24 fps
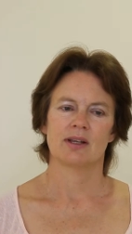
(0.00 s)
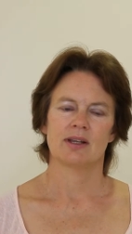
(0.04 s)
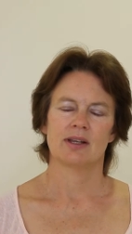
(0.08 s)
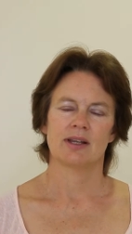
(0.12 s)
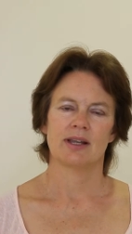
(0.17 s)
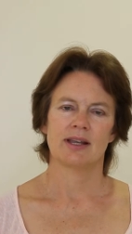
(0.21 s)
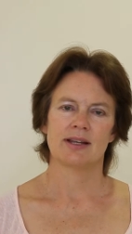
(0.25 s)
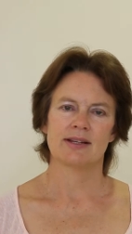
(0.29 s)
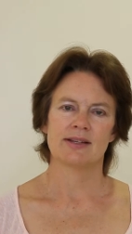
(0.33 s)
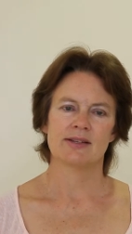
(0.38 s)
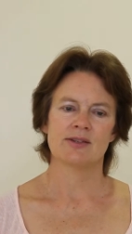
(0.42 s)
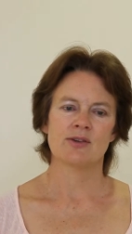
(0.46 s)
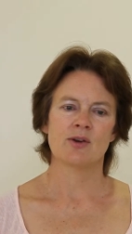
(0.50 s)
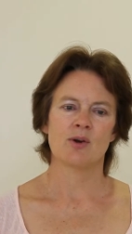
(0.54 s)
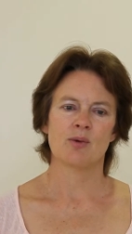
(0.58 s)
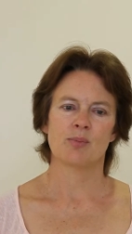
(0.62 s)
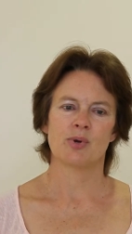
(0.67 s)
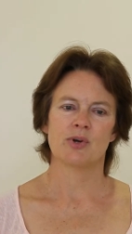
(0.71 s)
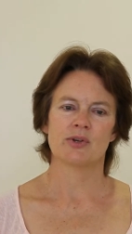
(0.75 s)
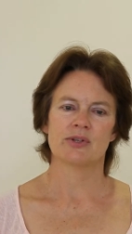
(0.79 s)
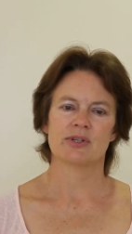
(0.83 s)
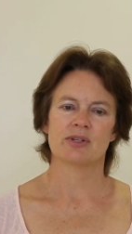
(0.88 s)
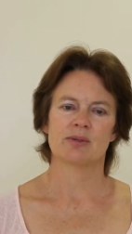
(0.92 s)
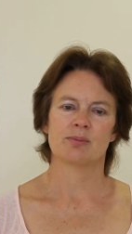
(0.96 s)
It is
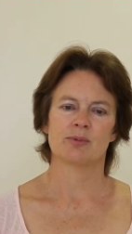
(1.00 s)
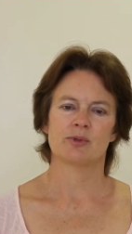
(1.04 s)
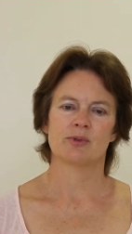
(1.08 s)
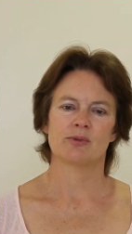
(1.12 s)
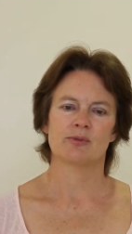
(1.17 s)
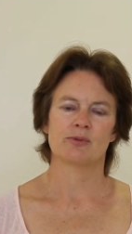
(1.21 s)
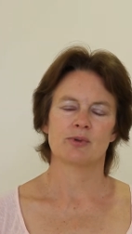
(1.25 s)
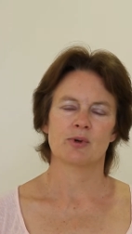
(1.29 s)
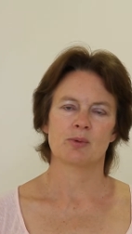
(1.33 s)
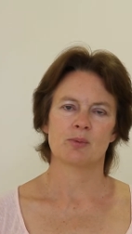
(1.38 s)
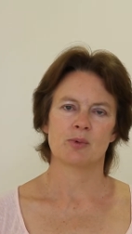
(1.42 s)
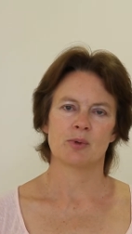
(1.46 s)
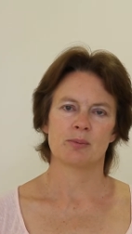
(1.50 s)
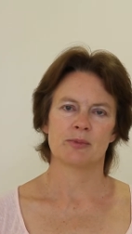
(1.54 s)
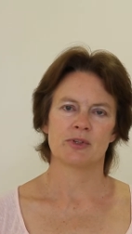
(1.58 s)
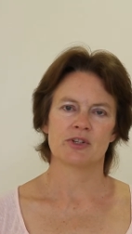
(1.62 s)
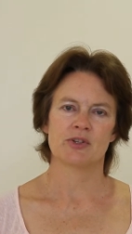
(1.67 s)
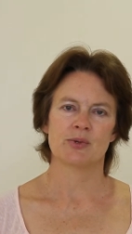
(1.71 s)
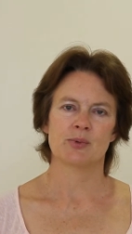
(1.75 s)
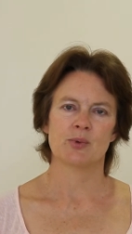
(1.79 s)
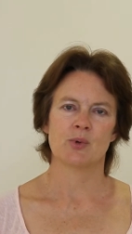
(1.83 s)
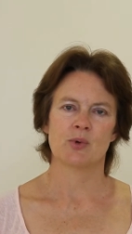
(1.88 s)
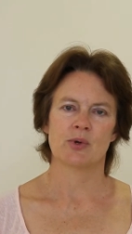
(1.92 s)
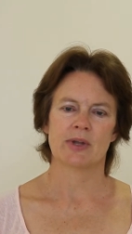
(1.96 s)
not possible for a woman
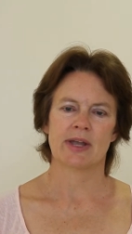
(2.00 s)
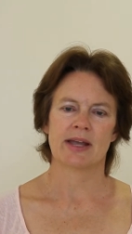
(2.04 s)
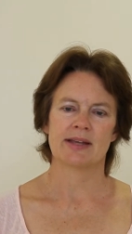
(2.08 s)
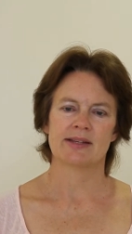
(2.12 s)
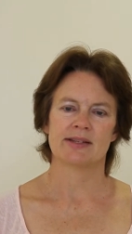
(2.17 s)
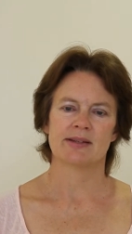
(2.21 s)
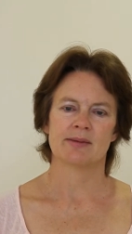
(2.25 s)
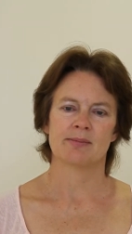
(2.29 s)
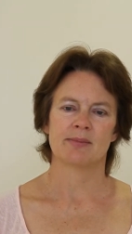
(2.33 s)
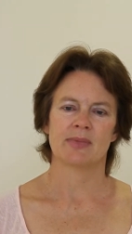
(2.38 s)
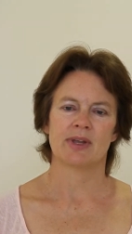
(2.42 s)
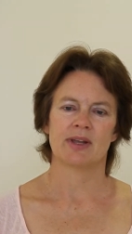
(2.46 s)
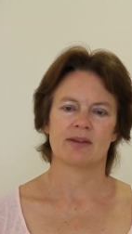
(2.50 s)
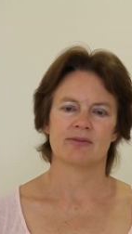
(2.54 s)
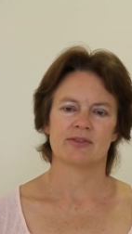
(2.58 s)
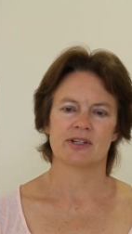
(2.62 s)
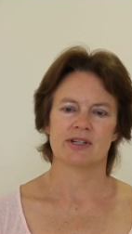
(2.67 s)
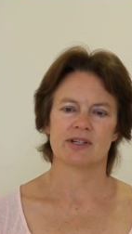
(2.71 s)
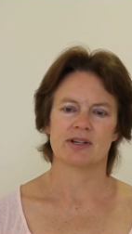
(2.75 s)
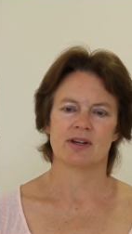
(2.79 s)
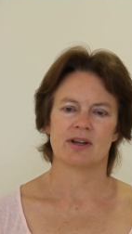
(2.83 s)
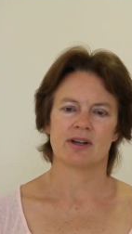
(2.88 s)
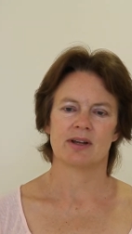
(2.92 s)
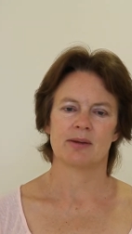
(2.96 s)
to orgasm
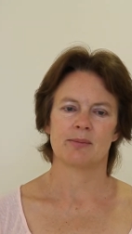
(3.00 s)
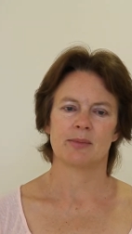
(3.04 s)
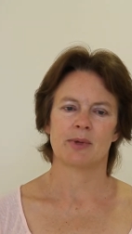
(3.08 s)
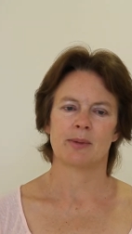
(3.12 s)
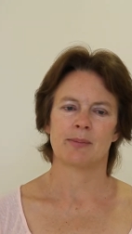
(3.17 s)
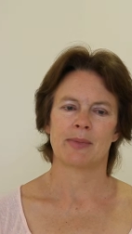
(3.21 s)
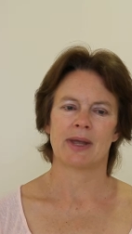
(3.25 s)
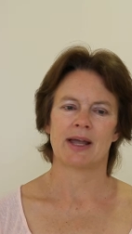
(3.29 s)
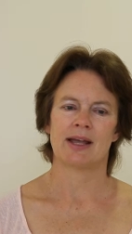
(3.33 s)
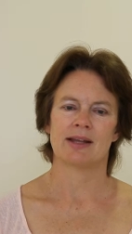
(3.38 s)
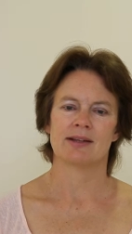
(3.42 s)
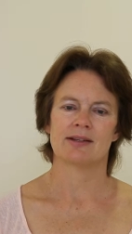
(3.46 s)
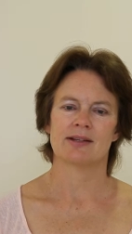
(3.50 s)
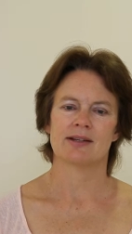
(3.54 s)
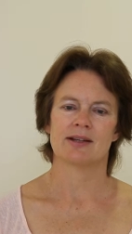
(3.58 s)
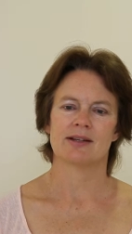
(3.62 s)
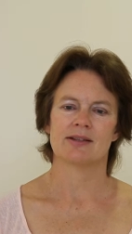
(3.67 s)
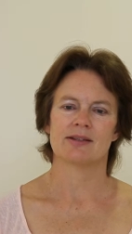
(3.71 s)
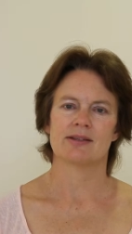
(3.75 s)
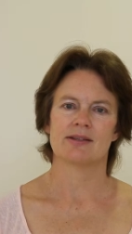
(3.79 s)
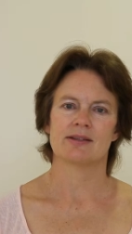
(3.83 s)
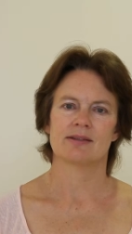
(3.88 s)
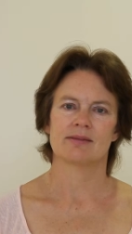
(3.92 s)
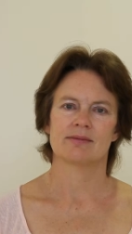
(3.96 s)
every time a man
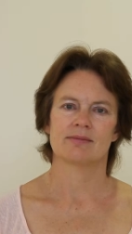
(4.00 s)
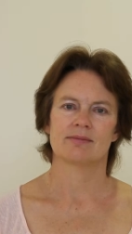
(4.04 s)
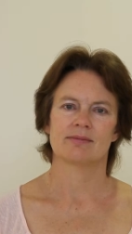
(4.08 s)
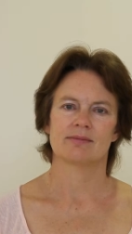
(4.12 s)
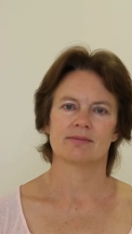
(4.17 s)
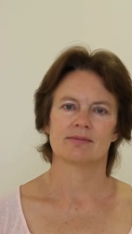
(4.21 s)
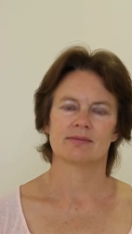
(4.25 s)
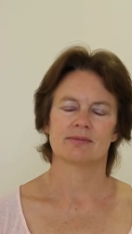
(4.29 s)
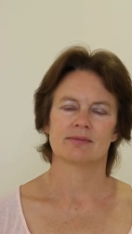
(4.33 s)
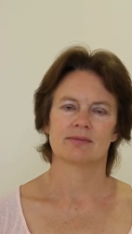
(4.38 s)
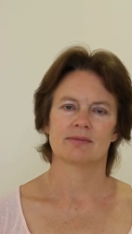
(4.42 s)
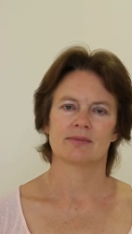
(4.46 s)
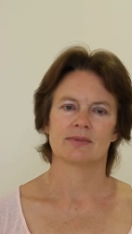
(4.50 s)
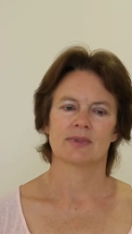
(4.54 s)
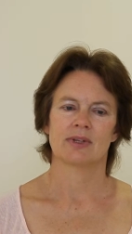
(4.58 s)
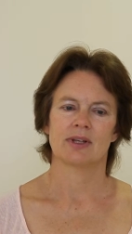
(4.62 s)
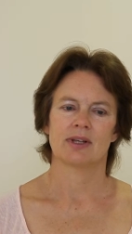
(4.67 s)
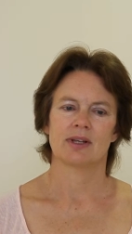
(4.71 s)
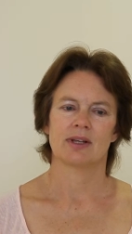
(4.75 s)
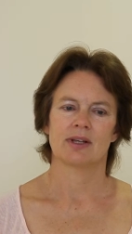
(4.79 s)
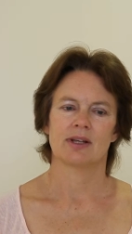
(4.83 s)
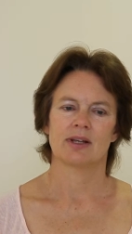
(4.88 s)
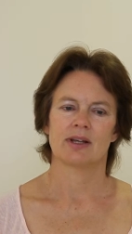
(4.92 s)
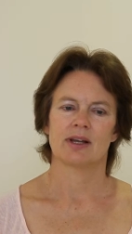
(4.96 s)
does.
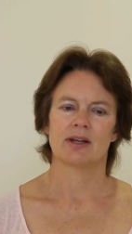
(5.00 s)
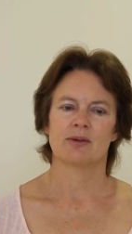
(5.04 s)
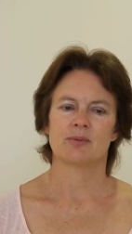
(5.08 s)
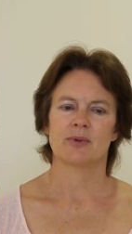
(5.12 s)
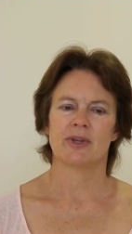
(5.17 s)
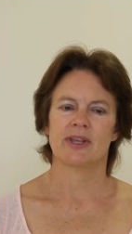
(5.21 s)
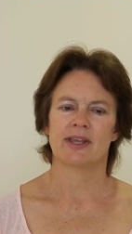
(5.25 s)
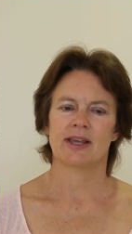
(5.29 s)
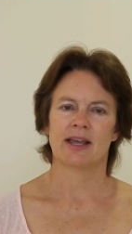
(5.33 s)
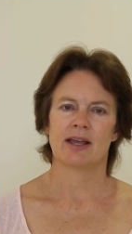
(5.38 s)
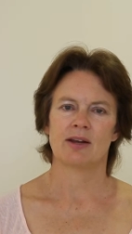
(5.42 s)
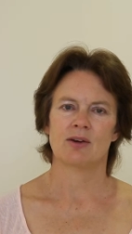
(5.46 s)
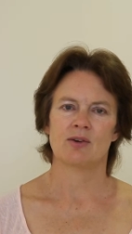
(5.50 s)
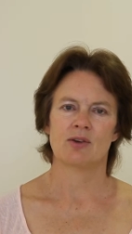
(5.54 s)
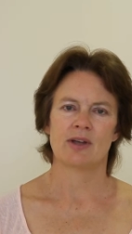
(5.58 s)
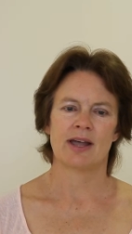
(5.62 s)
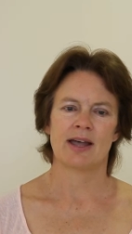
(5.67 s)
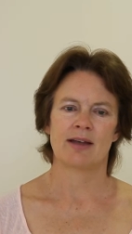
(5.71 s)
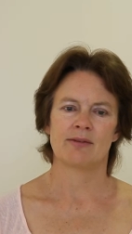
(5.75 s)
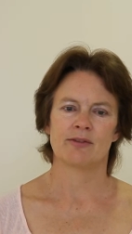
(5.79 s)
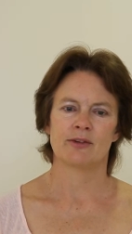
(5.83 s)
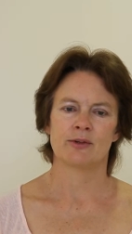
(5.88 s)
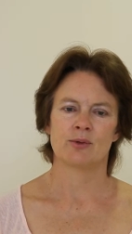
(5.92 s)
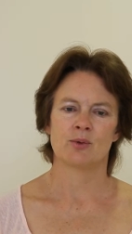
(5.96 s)
And we cannot
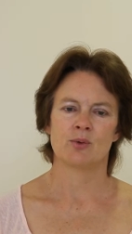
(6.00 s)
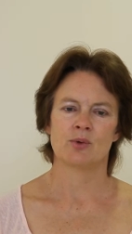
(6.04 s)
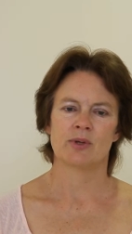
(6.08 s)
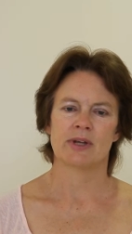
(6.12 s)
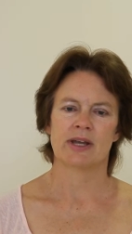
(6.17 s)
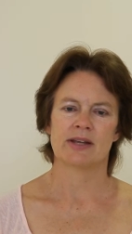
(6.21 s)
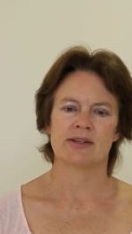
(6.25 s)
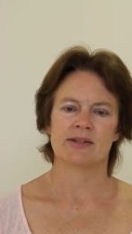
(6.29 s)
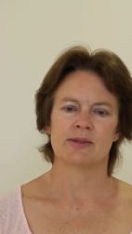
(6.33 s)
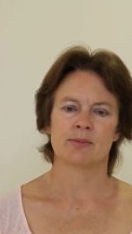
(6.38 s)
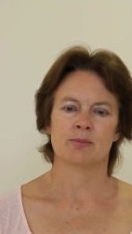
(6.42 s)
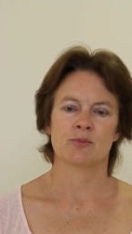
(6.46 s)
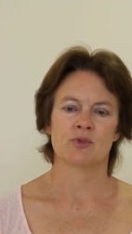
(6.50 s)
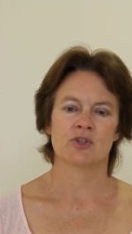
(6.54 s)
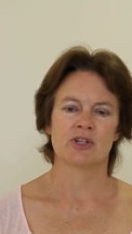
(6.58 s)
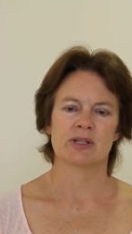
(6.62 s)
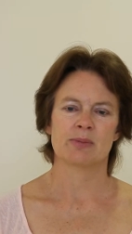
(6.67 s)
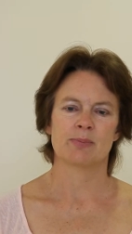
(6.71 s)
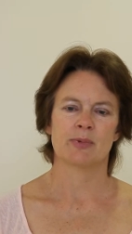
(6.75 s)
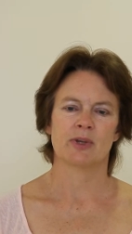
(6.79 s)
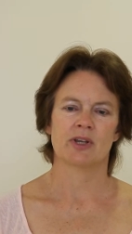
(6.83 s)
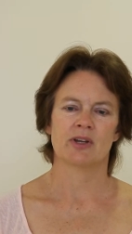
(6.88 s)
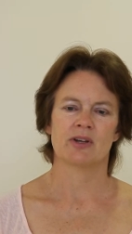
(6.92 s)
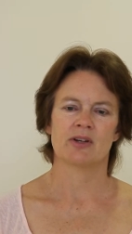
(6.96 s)
have an orgasm
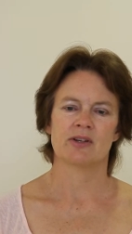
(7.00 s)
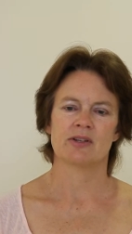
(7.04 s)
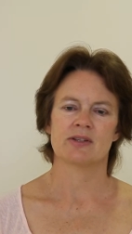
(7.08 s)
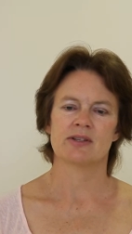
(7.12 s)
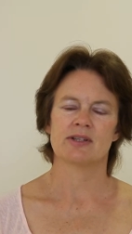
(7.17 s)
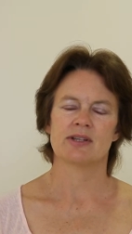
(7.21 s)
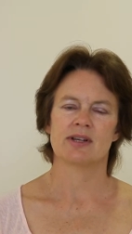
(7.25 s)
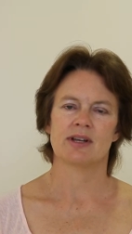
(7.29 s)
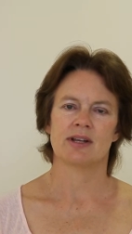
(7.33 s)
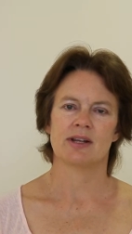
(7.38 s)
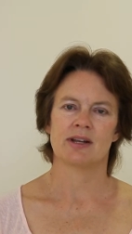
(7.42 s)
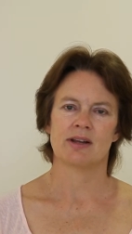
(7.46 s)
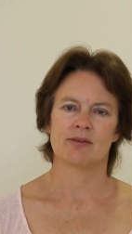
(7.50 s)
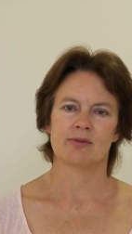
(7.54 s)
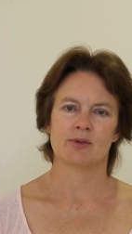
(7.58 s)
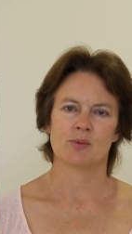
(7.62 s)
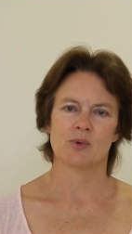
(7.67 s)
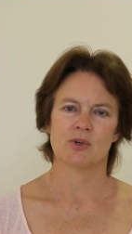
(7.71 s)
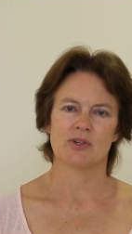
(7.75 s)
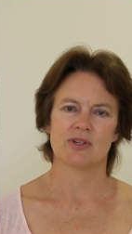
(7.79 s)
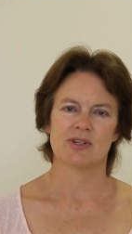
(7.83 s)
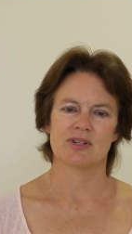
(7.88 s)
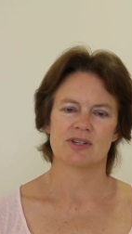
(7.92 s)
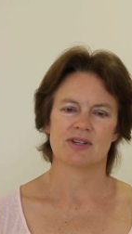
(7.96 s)
just because a lover
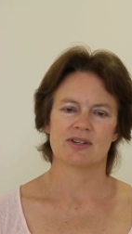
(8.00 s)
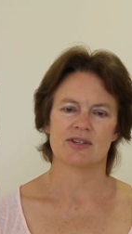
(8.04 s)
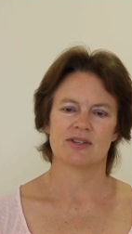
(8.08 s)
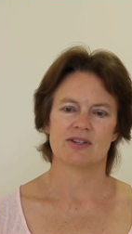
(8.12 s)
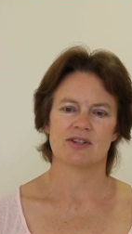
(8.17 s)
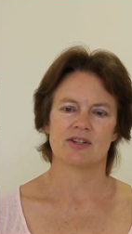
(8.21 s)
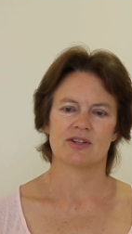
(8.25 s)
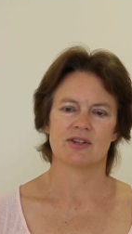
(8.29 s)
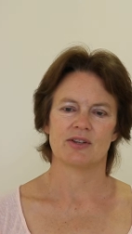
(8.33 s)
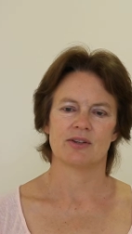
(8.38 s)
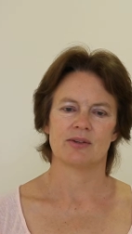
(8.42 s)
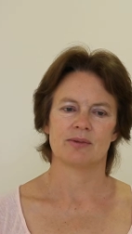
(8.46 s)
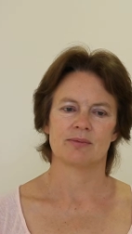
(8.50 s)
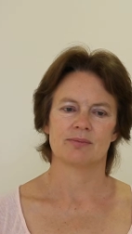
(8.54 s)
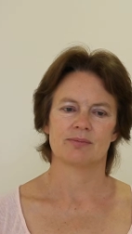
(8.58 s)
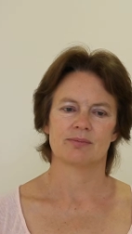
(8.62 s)
wants us to.